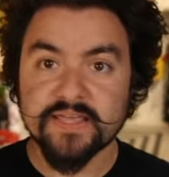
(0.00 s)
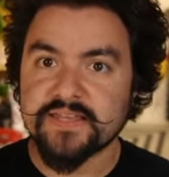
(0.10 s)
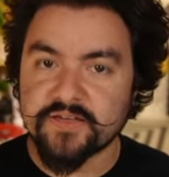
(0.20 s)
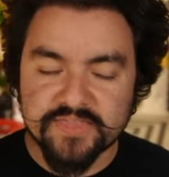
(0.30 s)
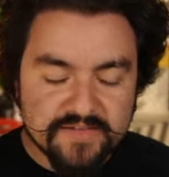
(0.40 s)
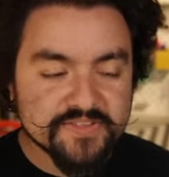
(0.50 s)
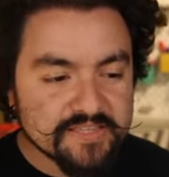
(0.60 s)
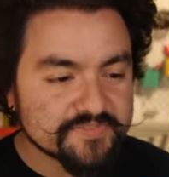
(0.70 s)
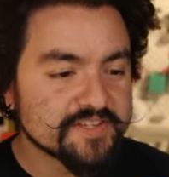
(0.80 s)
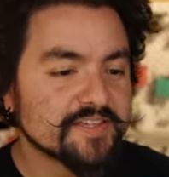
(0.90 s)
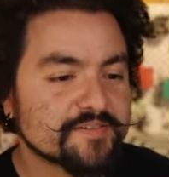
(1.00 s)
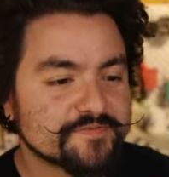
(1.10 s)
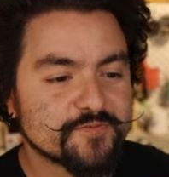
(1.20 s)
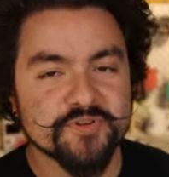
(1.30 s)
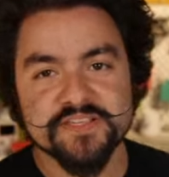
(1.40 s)
Now, the heavy lifting
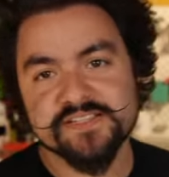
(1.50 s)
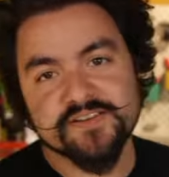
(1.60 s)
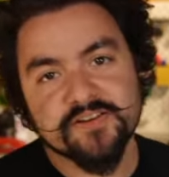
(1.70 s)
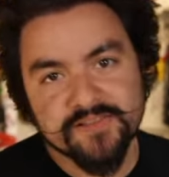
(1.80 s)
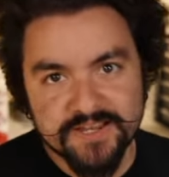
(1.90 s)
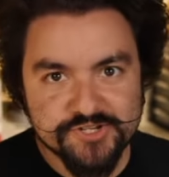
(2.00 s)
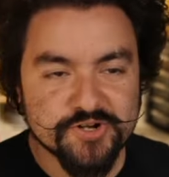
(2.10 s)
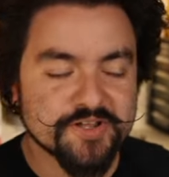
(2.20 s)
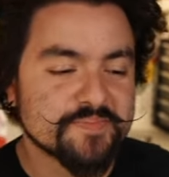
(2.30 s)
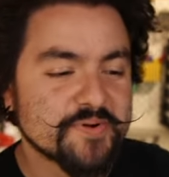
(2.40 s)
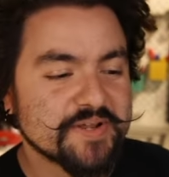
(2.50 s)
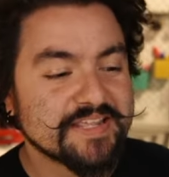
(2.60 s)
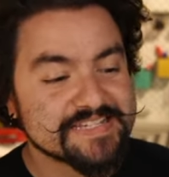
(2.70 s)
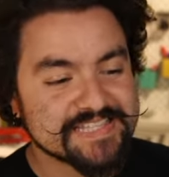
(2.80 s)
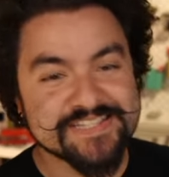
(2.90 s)
for this stock line chart component
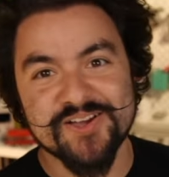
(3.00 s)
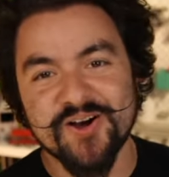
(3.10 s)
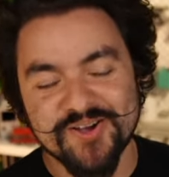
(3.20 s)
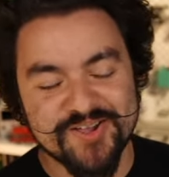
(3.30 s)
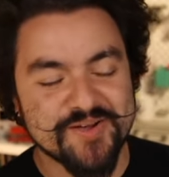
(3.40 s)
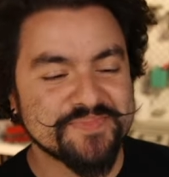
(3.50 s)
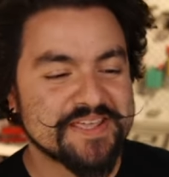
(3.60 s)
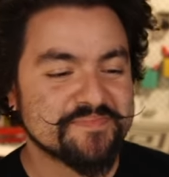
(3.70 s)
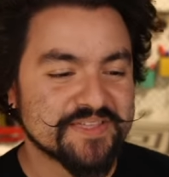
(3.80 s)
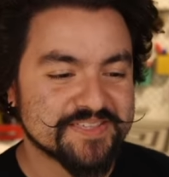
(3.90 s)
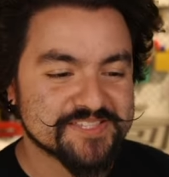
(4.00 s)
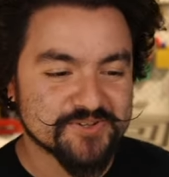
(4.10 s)
is this on update method.